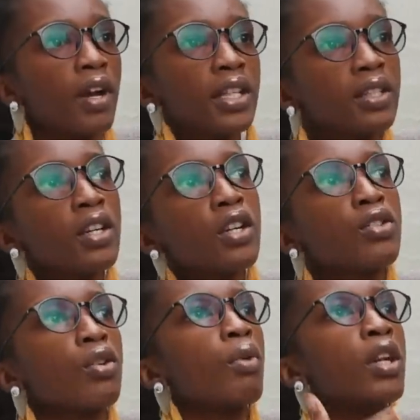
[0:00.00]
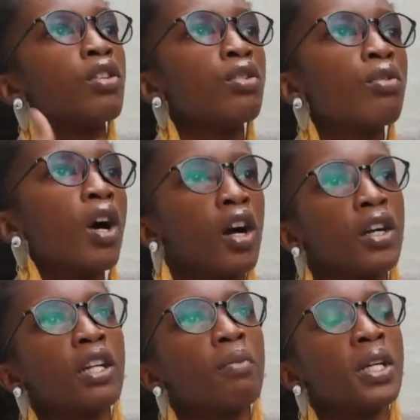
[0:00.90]
right? So when you are
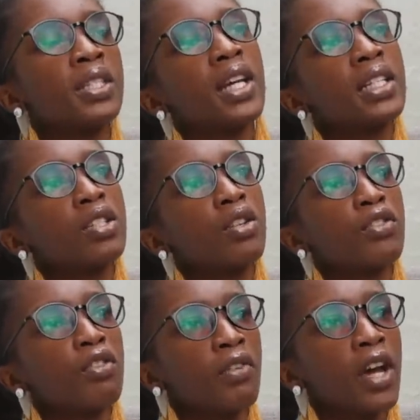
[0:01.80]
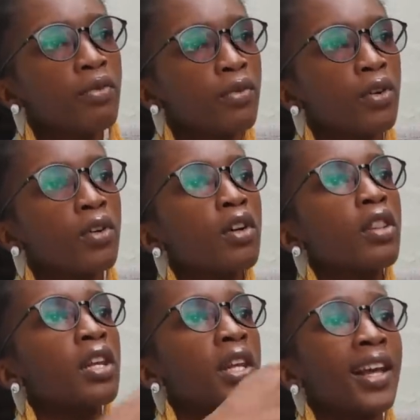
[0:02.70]
in a mentality of survival,
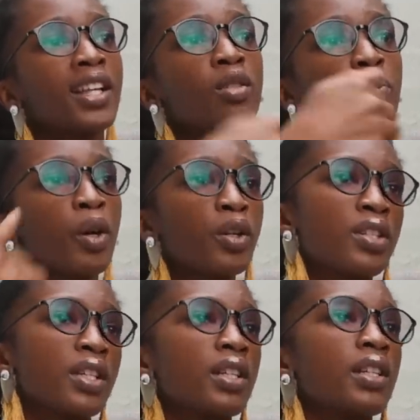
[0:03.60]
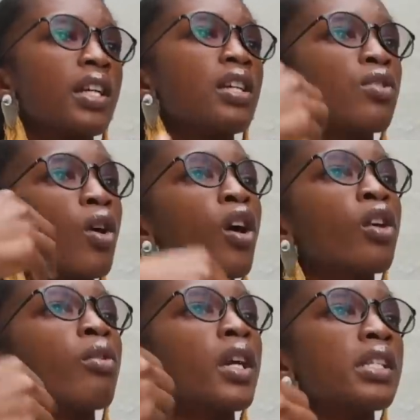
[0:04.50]
the next person is
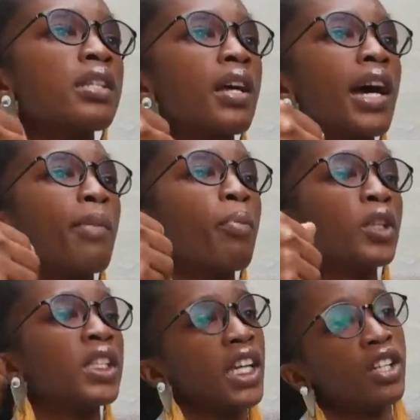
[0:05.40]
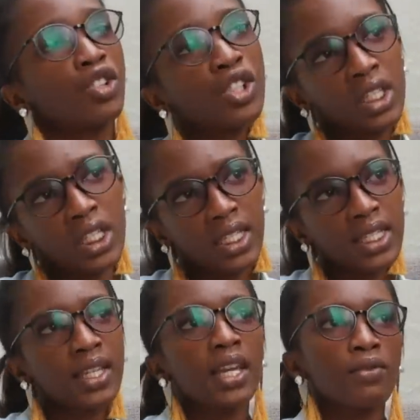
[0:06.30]
always potentially a
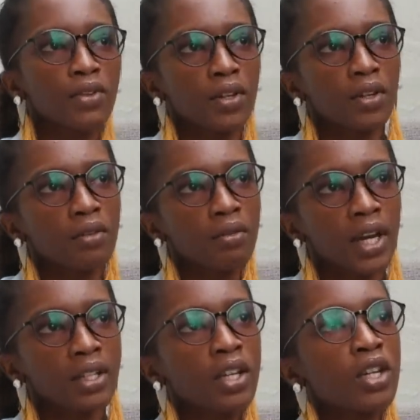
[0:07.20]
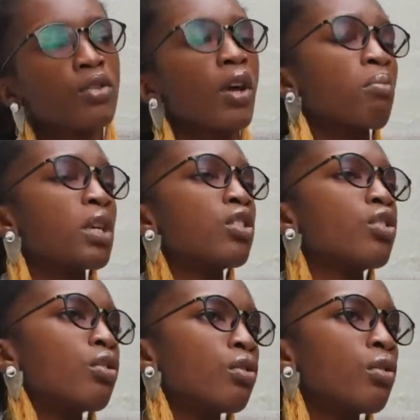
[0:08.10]
savior, mm-hmm. right? So I
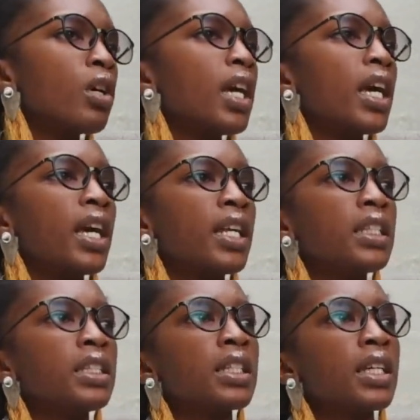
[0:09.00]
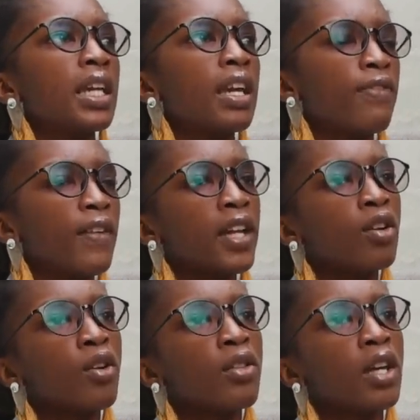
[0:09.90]
meet you, and if I
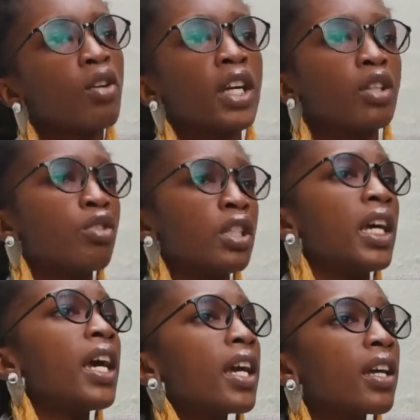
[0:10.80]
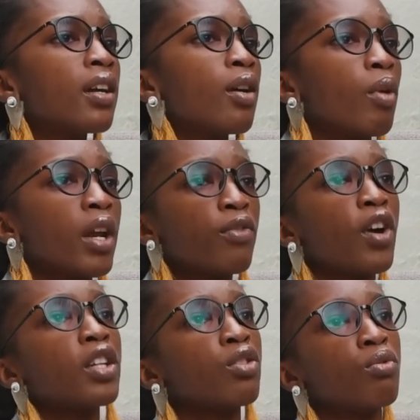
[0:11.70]
know that, okay, today, whatever
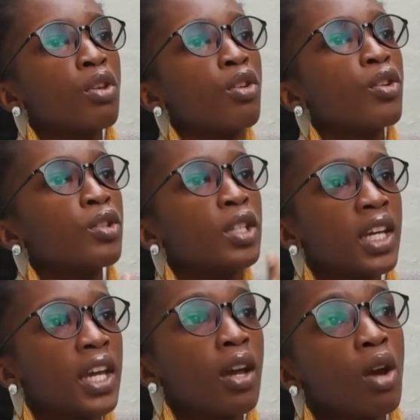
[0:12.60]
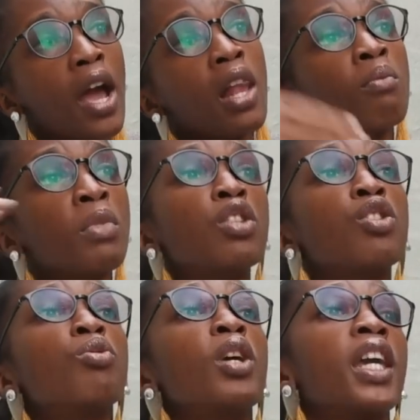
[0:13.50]
I do with you today, I'll
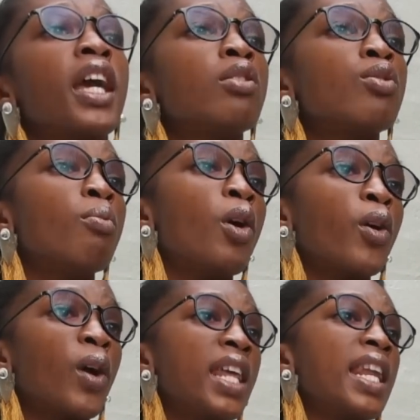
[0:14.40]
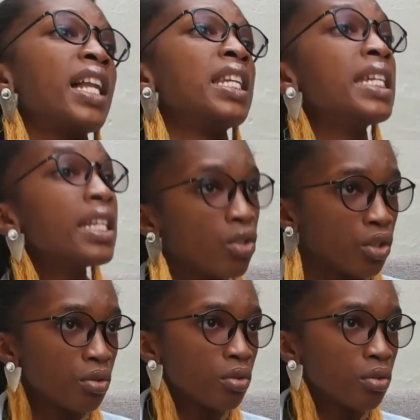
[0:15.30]
meet you again tomorrow, and I'll need you,